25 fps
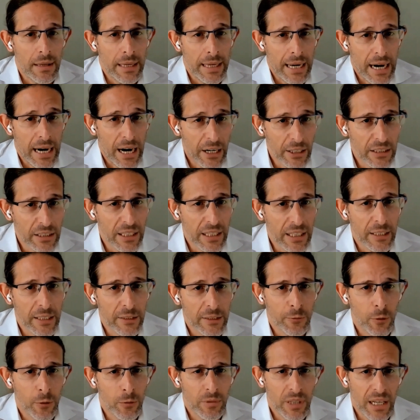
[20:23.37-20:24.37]
articles
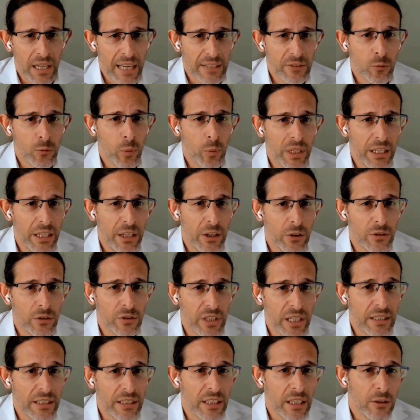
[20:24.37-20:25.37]
from the last 20 years
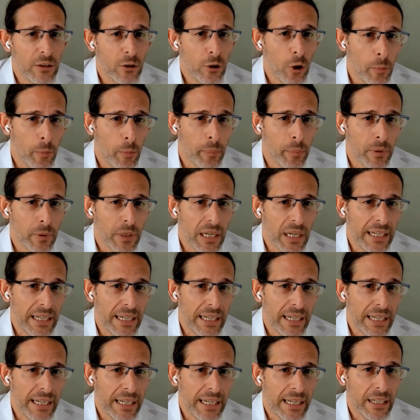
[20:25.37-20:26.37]
in the top
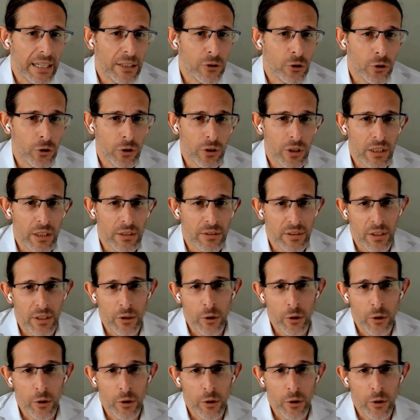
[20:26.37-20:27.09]
clinical journals,